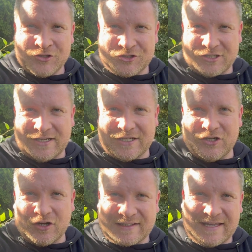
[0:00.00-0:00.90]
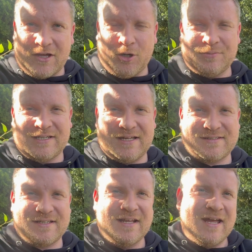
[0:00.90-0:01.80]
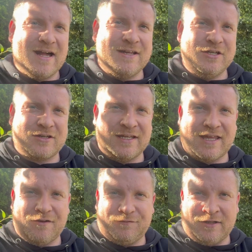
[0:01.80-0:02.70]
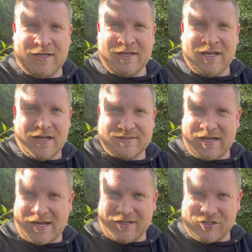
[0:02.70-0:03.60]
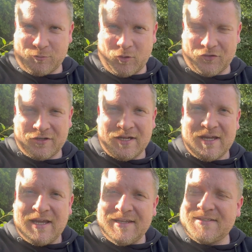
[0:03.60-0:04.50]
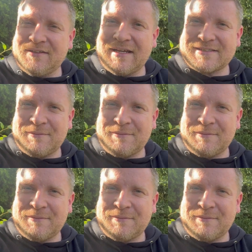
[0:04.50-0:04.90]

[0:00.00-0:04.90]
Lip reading: just to let you know, get updated and you can get flying as high as you want. Until next